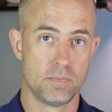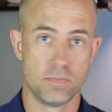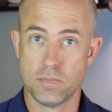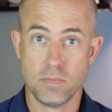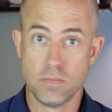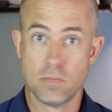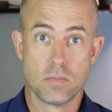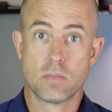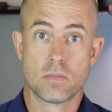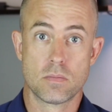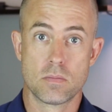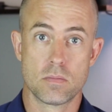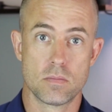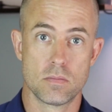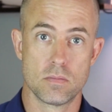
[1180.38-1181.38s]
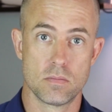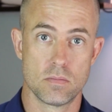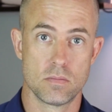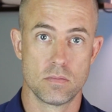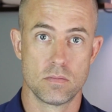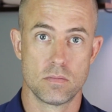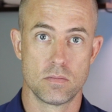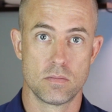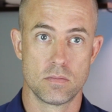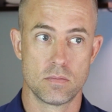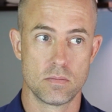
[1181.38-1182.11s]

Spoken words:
Nobody speaks.